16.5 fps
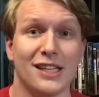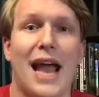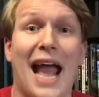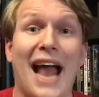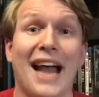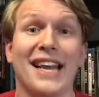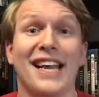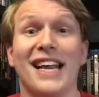
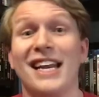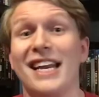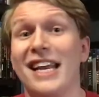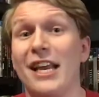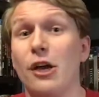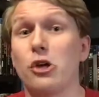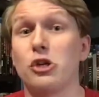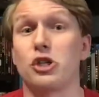adding in
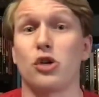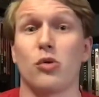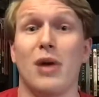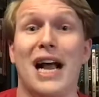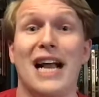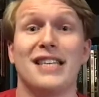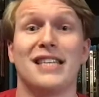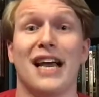Io
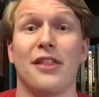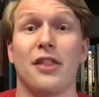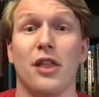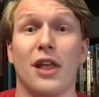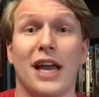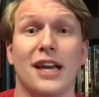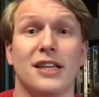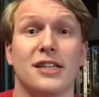Shirai's
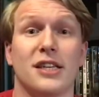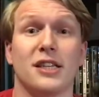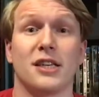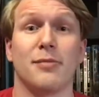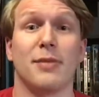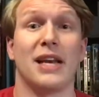athleticism